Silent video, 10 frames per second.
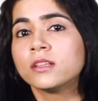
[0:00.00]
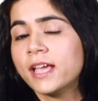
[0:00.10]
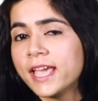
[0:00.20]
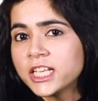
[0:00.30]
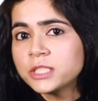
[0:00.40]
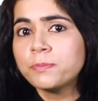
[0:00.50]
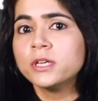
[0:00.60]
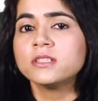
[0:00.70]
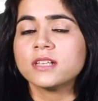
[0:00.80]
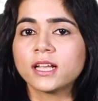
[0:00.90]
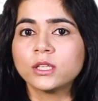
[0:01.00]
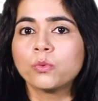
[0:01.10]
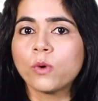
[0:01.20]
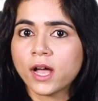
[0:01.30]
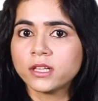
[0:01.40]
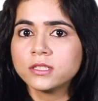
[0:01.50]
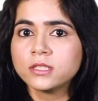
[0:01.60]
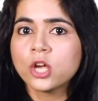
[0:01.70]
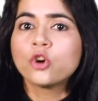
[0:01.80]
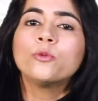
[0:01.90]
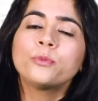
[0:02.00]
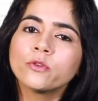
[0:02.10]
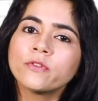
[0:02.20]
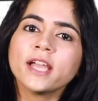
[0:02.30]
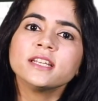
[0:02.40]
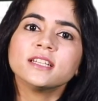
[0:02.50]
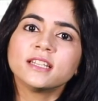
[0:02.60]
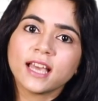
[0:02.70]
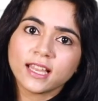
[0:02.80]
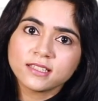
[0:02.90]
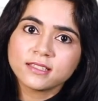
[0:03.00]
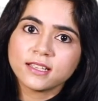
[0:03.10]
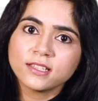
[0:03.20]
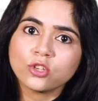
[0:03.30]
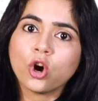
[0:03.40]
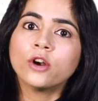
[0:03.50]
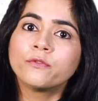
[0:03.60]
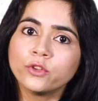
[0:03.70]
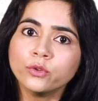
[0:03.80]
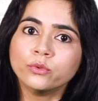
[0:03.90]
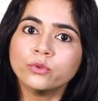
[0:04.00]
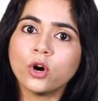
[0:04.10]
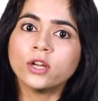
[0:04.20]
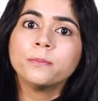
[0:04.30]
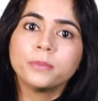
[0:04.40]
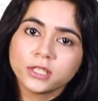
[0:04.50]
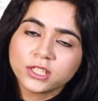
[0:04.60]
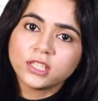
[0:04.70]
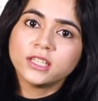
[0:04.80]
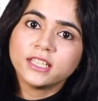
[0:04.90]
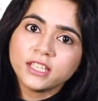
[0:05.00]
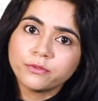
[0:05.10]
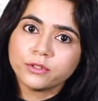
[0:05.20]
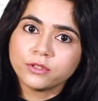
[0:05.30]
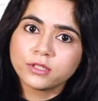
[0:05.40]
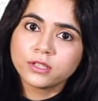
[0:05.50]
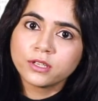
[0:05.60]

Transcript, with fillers: The experts are the ones who provide analysis or view on a particular event.